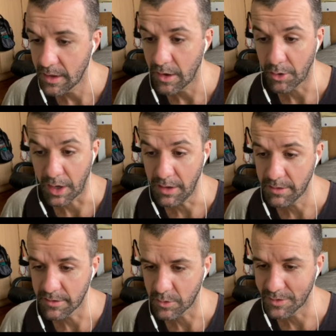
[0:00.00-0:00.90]
Okay,
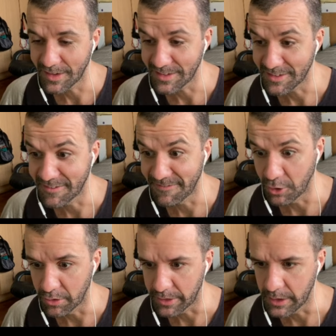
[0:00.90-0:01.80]
this one says it's
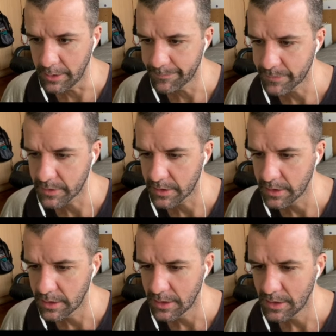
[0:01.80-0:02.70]
filthy,
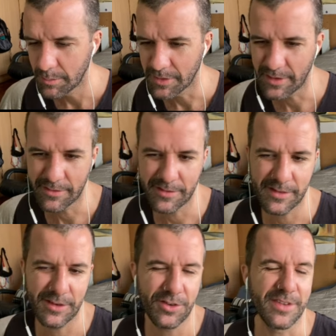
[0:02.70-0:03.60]
but
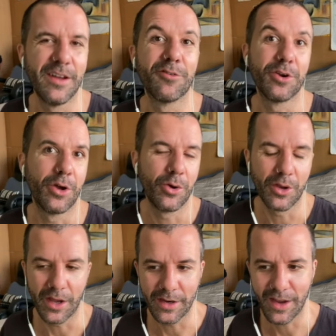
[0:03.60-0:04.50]
you just never know
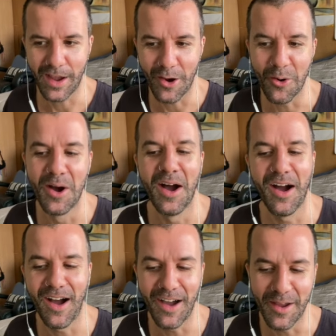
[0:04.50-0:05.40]
like how
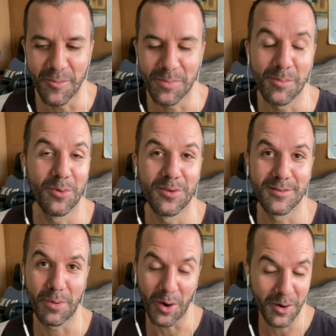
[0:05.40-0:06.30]
high people's
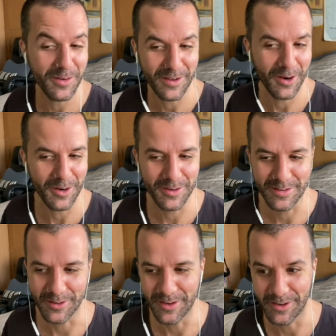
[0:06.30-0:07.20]
bars are,
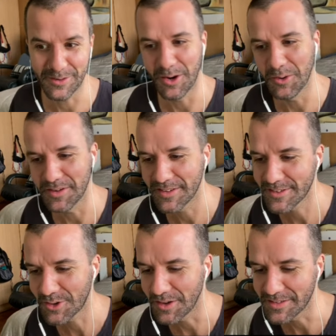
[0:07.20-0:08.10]
so I don't always
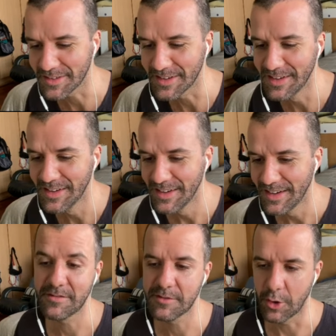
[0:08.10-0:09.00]
trust it.
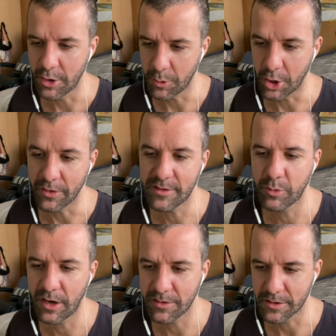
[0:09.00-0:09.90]
So here we go. This is
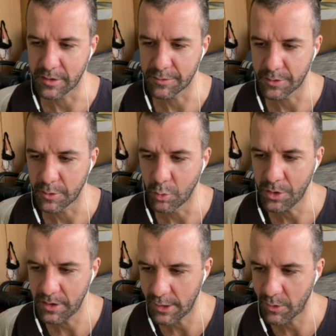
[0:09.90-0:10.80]
what I was looking for.
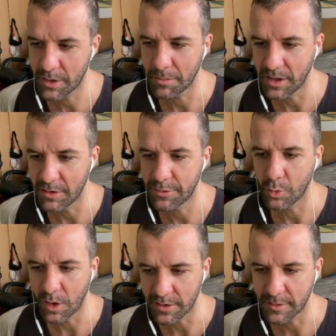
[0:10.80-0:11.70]
Would not recommend if you
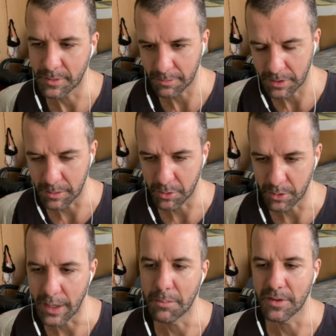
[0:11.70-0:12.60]
want to meet people
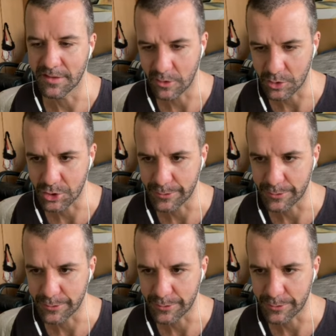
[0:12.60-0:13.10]
and be social.